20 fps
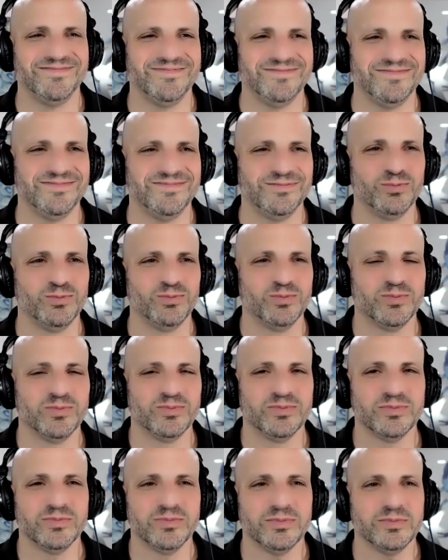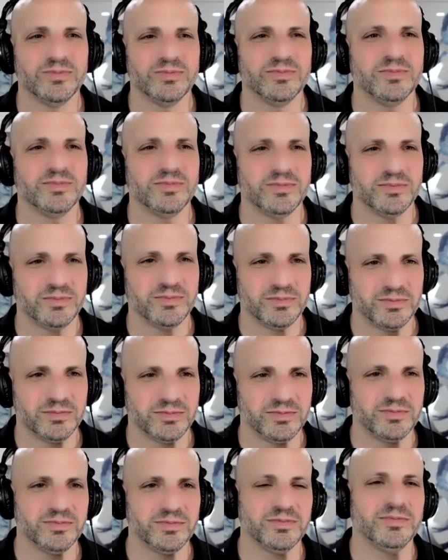
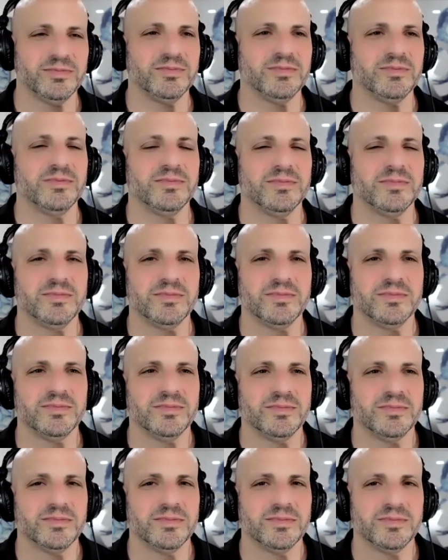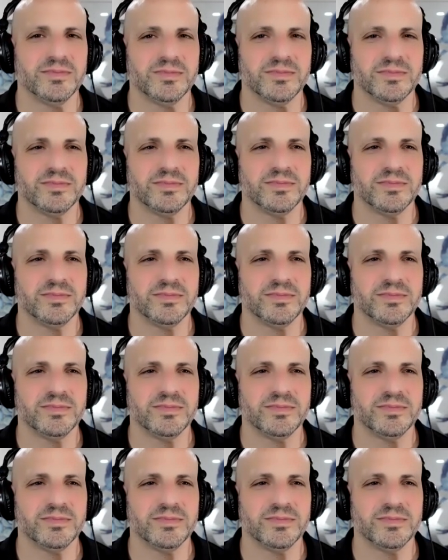(silent)